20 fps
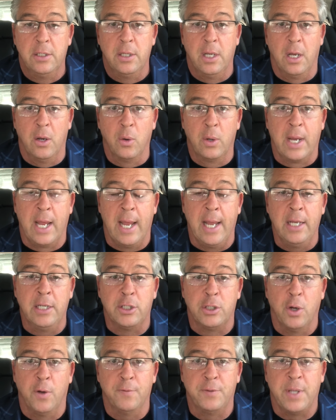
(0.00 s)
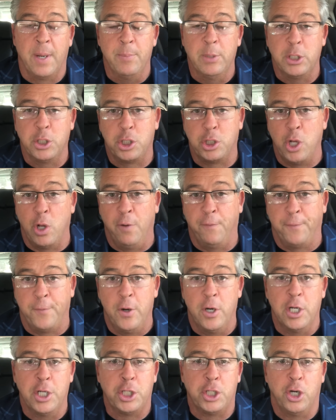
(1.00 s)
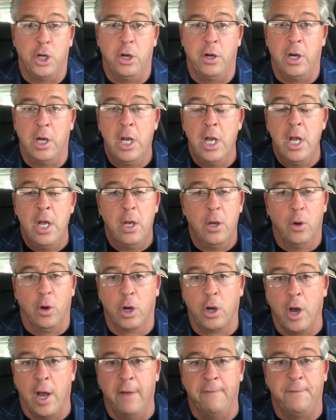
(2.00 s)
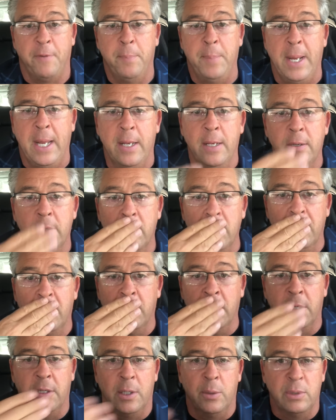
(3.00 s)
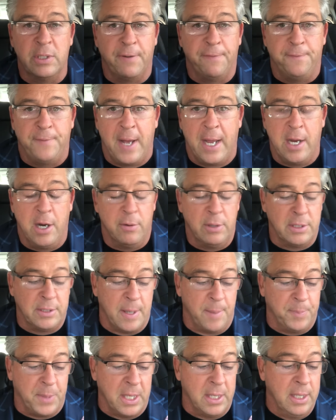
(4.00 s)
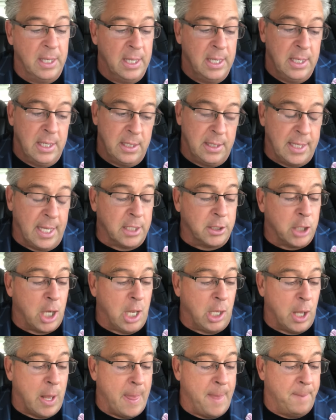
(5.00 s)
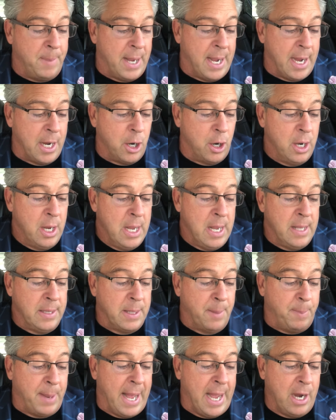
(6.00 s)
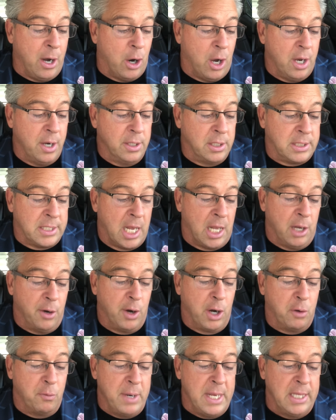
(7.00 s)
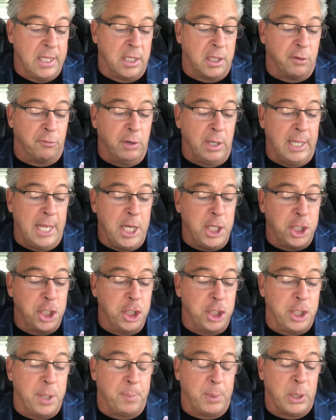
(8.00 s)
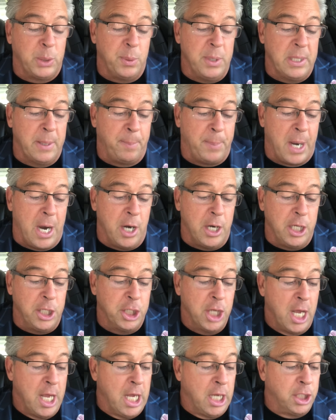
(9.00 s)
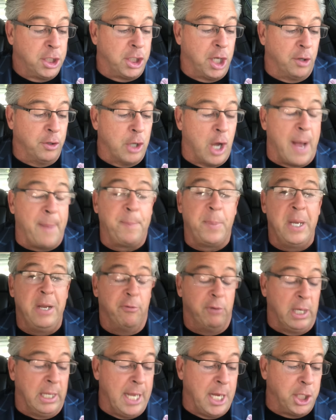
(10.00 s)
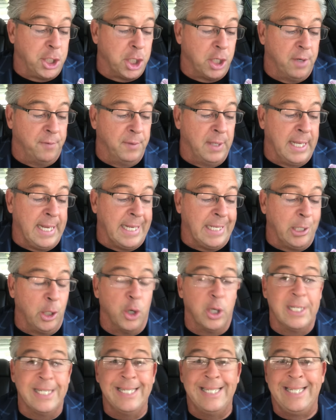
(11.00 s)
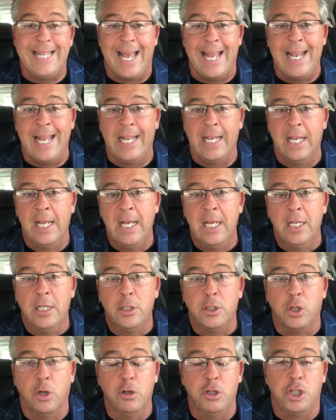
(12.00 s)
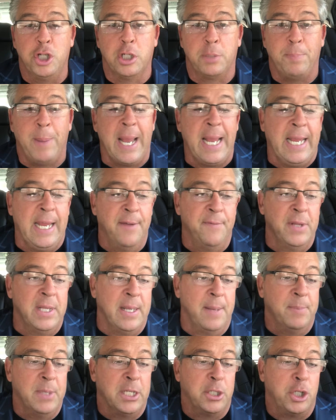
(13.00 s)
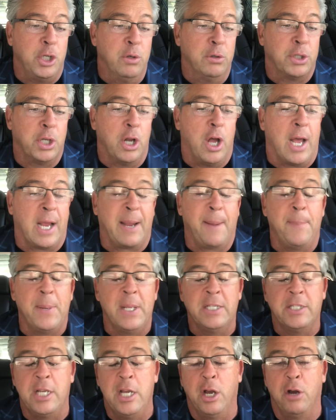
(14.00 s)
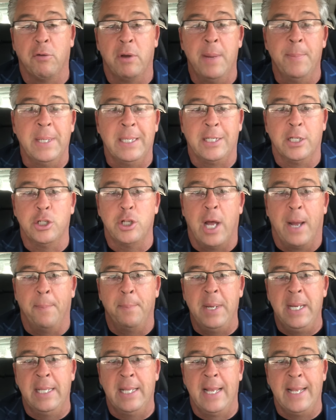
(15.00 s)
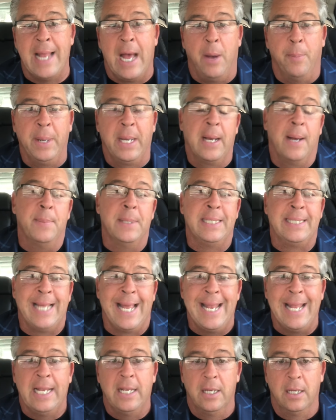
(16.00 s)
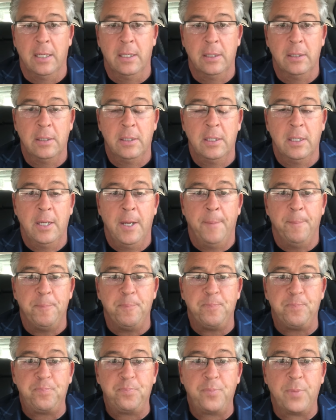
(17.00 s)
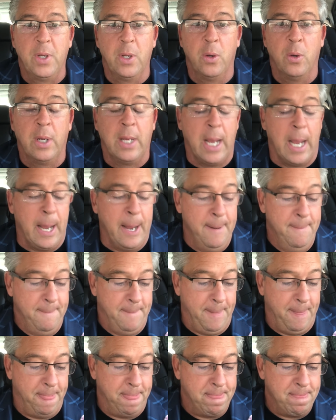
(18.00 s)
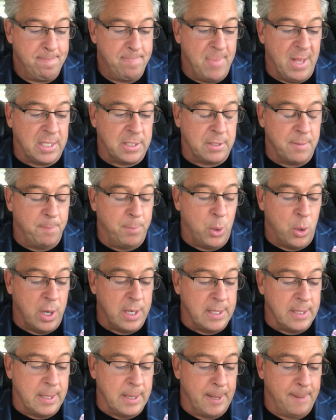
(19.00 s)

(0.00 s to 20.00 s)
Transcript: Okay, so if someone stole furniture, or God forbid there was a fire or something, that's all on the buyer. The buyer and seller agree that the relationship between the parties shall not be a relation of landlord and tenant. So just by giving them this use and occupancy agreement does not mean they now become a tenant. Okay, that's important.